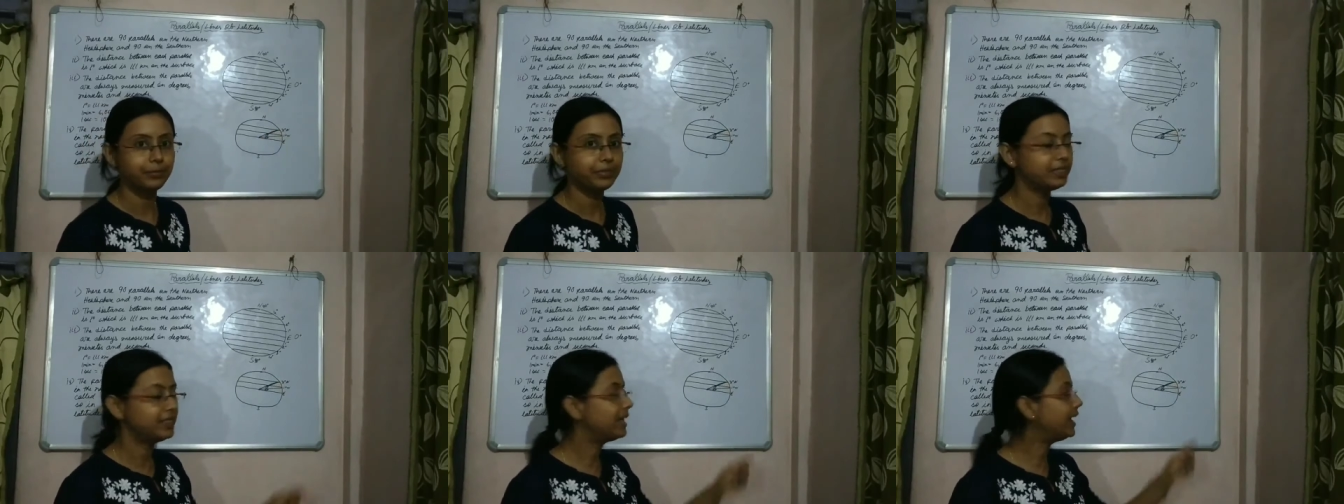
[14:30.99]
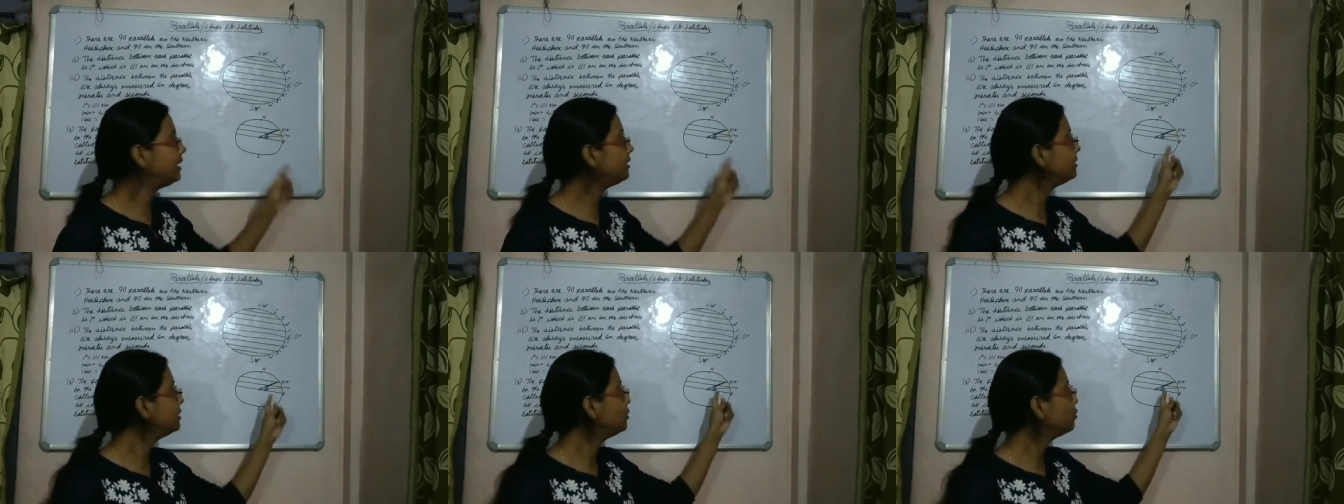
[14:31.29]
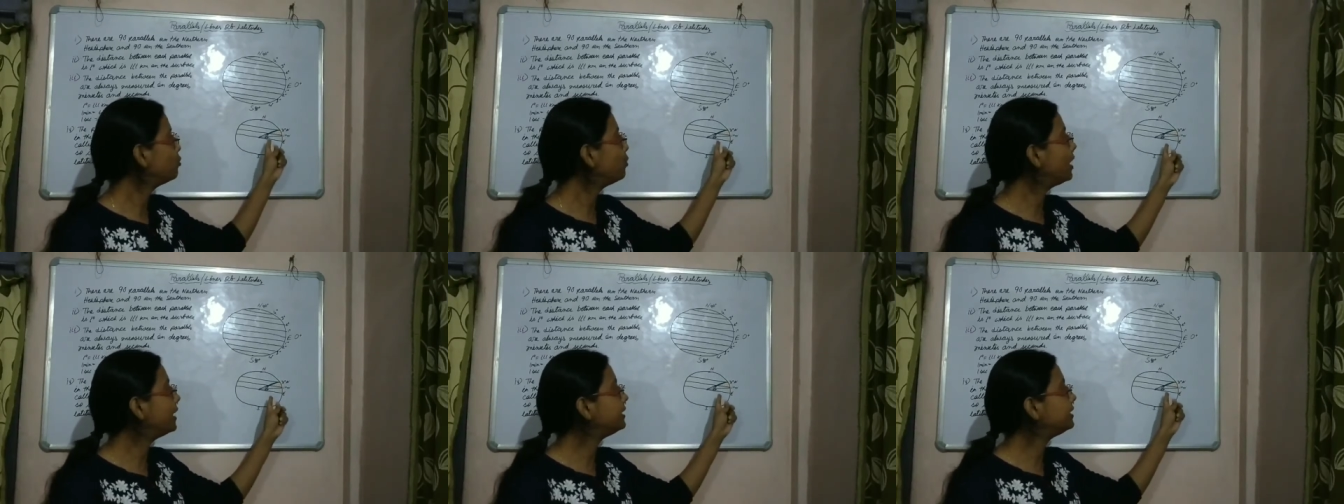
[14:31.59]
That
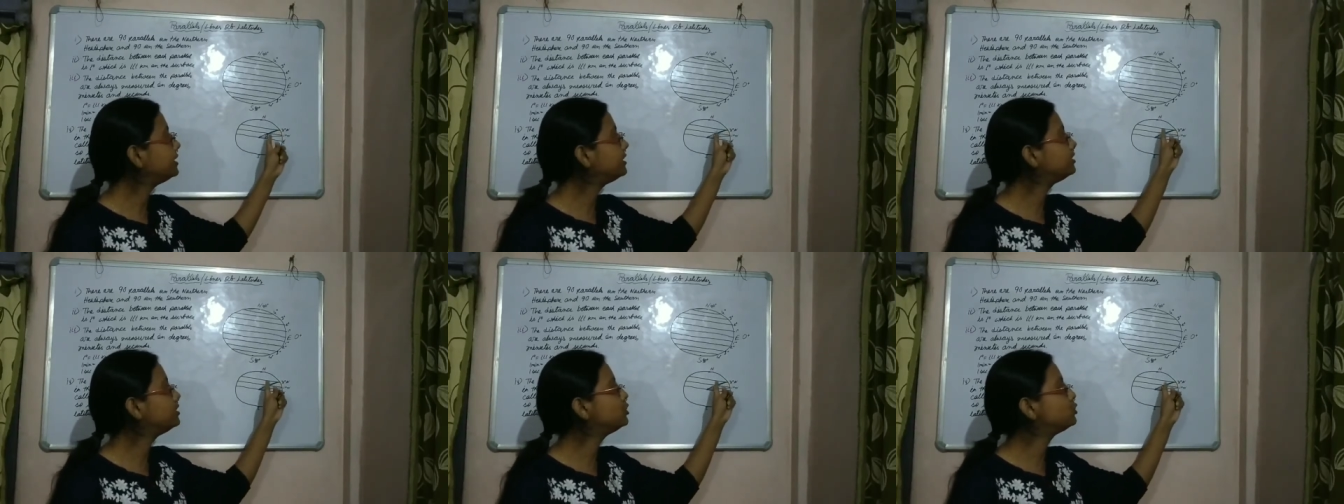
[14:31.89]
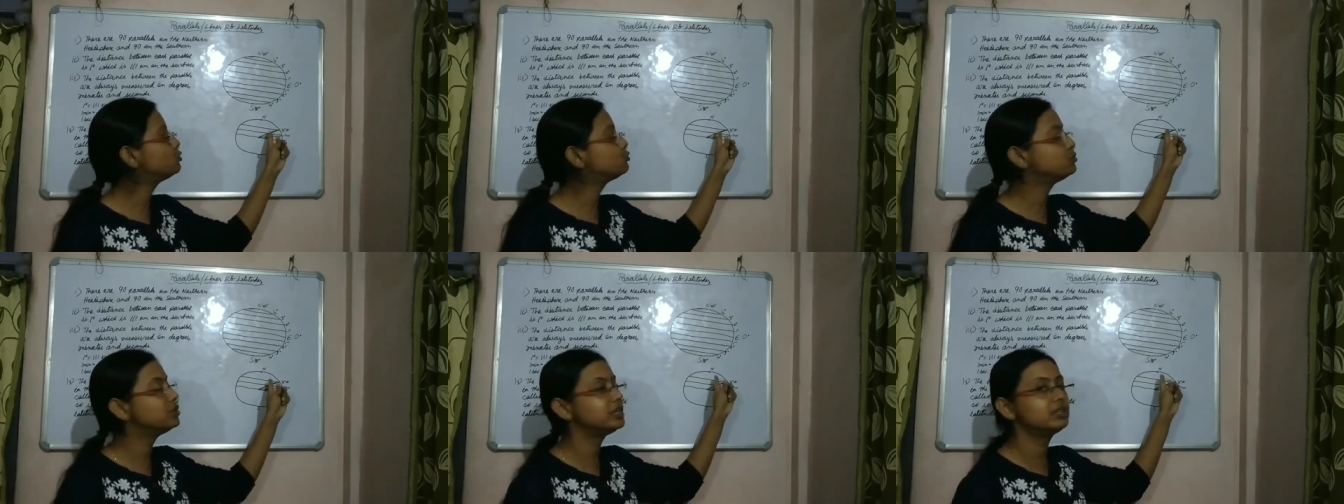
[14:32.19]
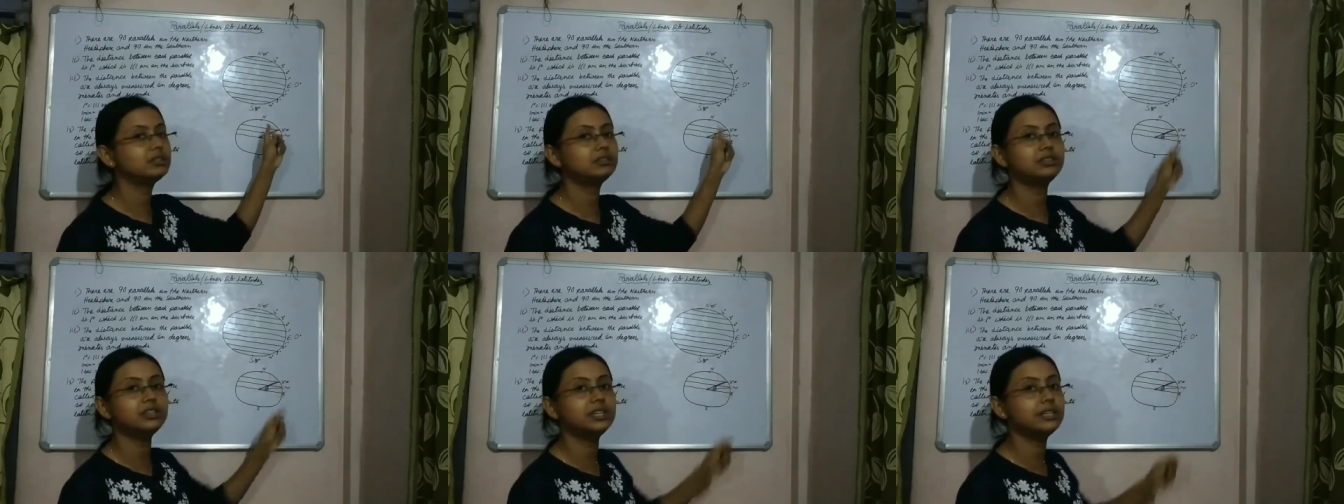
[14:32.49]
1 degree, 2
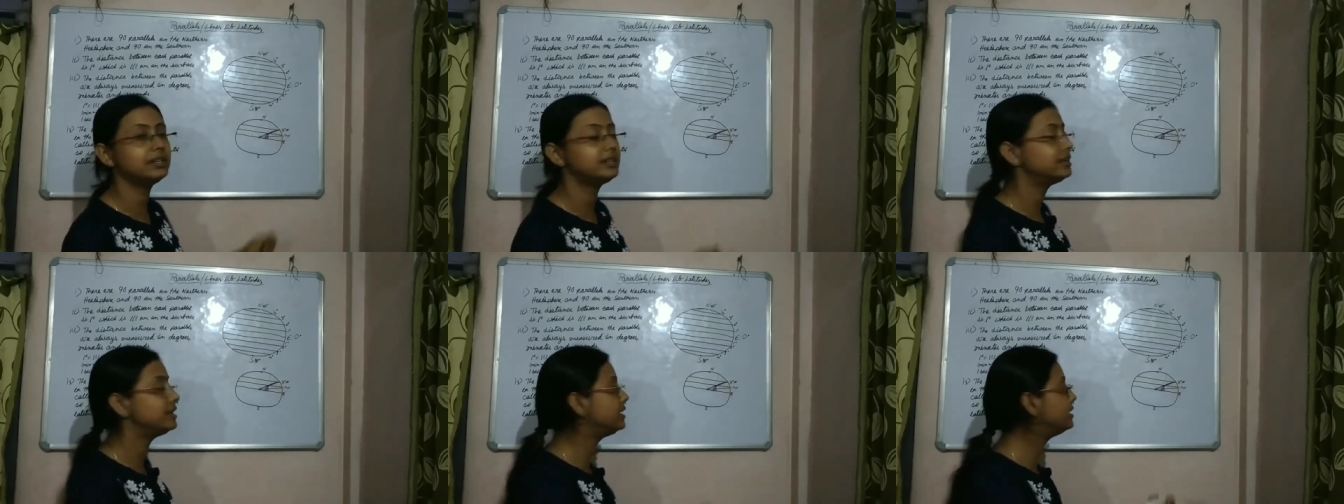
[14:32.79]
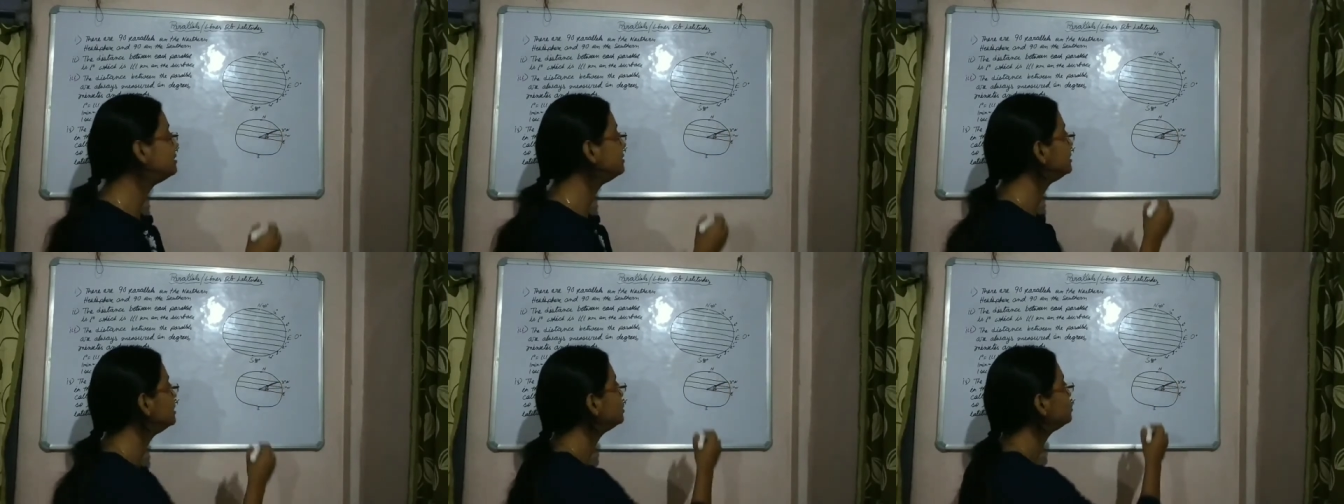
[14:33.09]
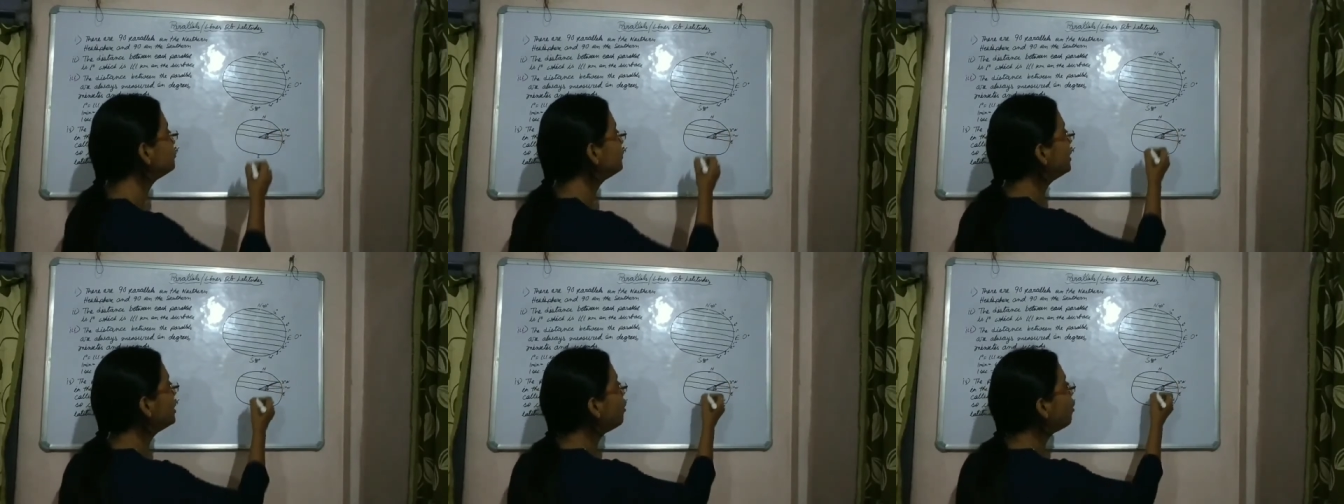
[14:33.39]
degree, 3 degree. In this
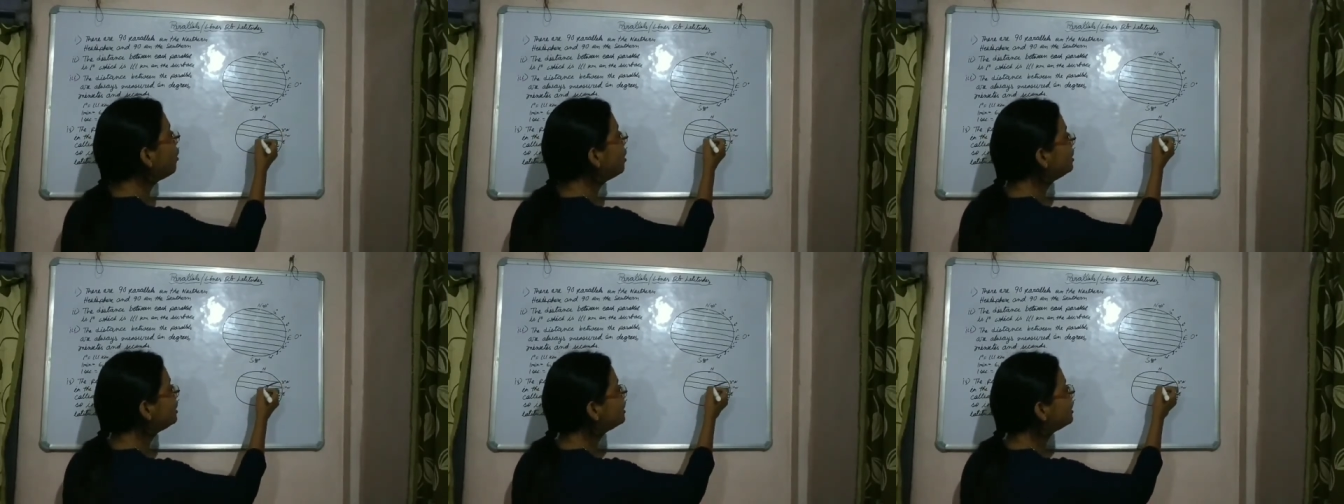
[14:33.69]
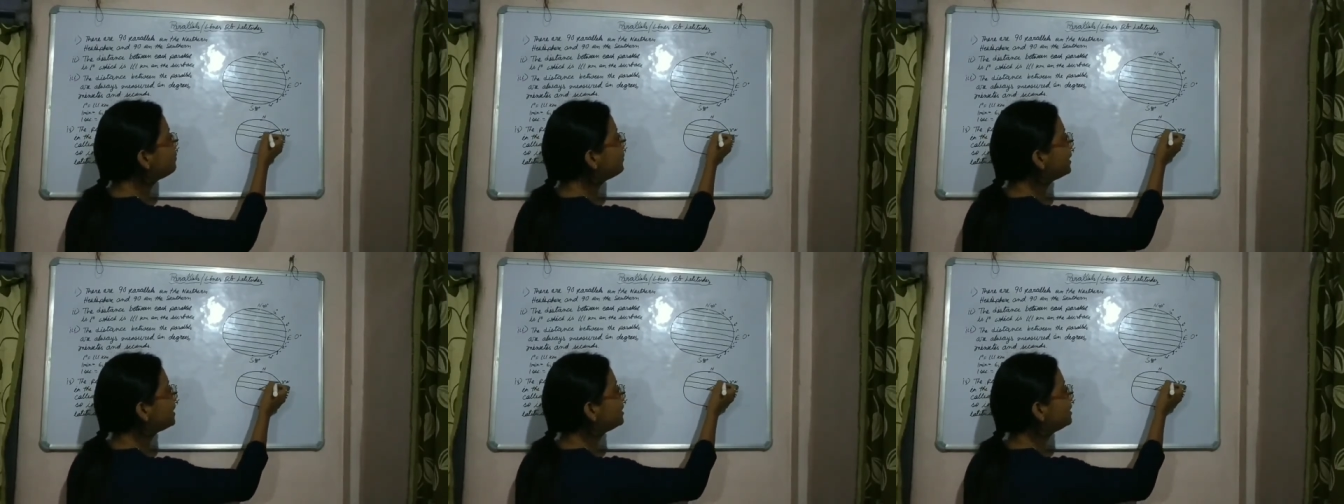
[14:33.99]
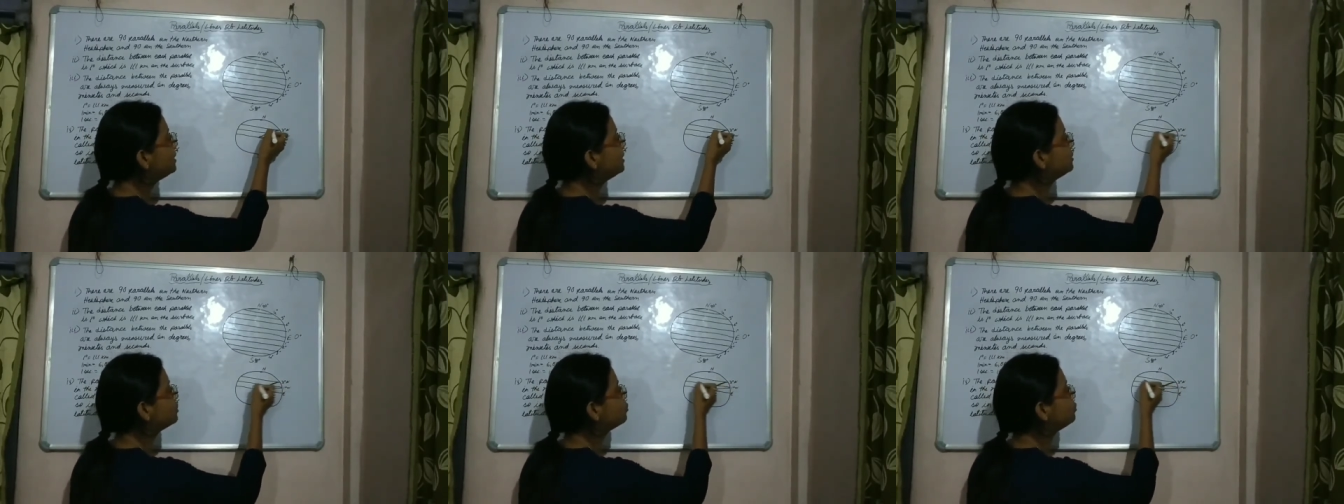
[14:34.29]
way, all the
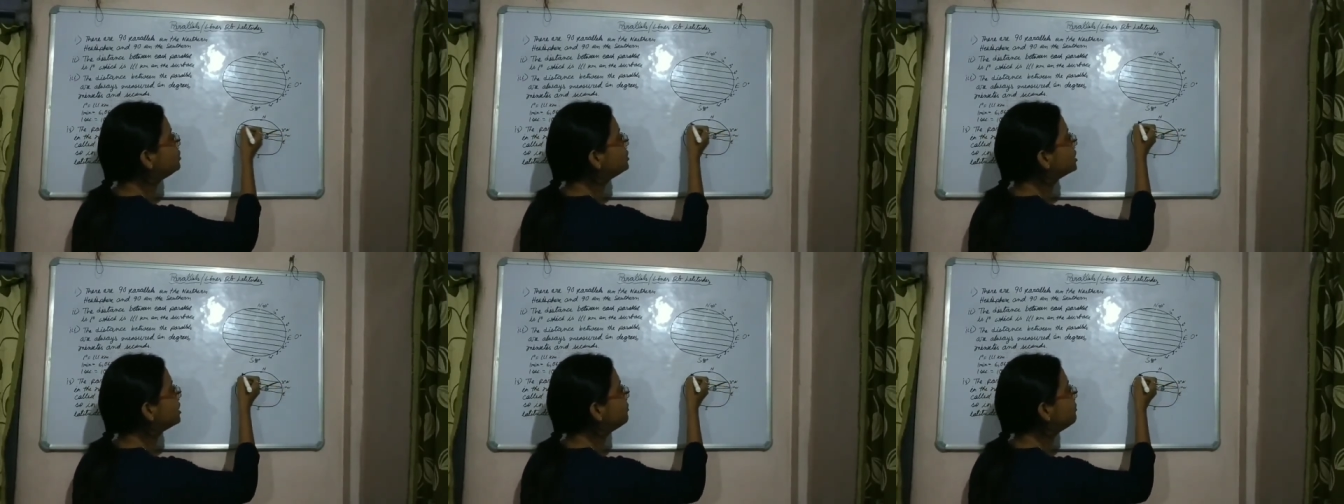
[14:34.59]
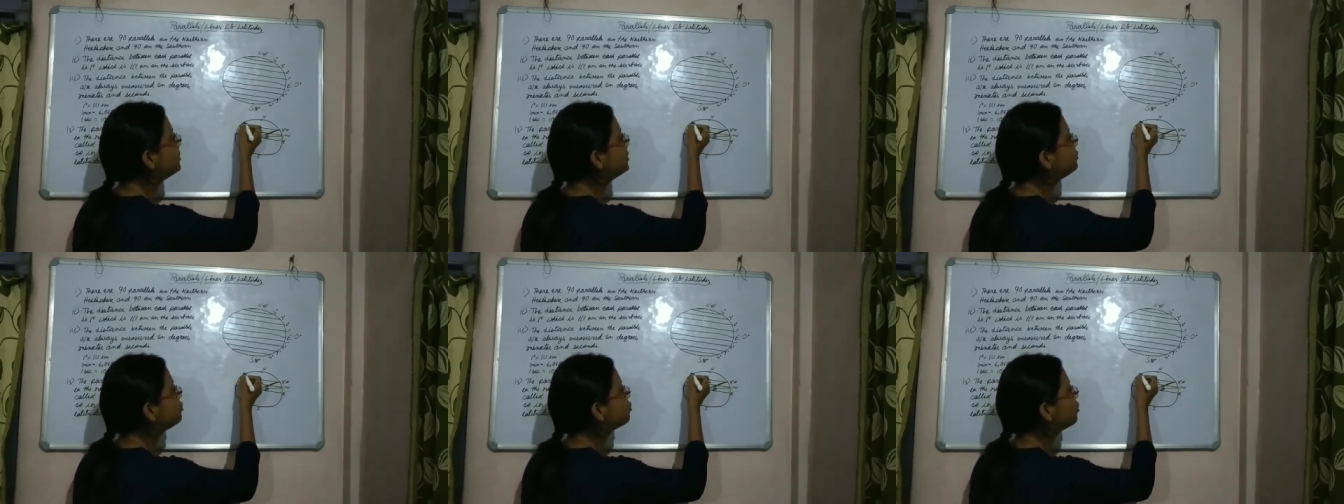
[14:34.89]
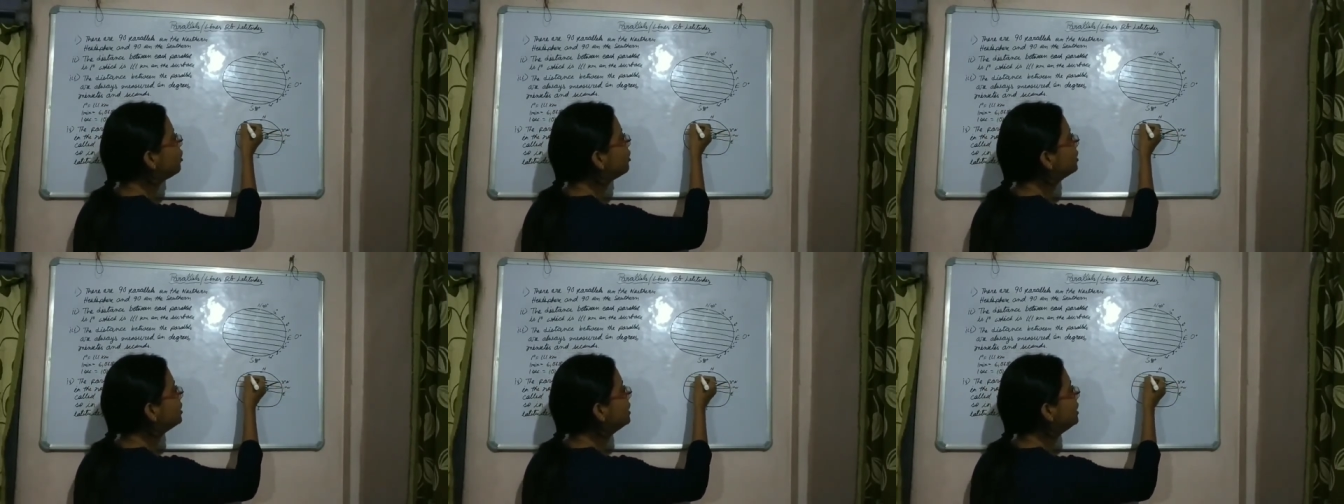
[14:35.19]
parallels which have been
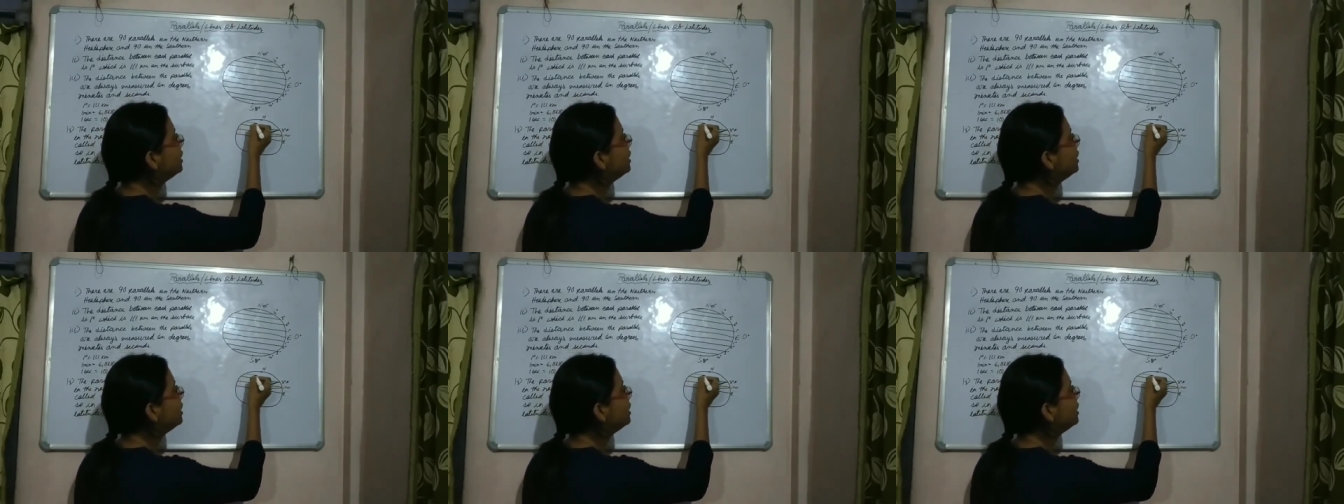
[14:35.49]
drawn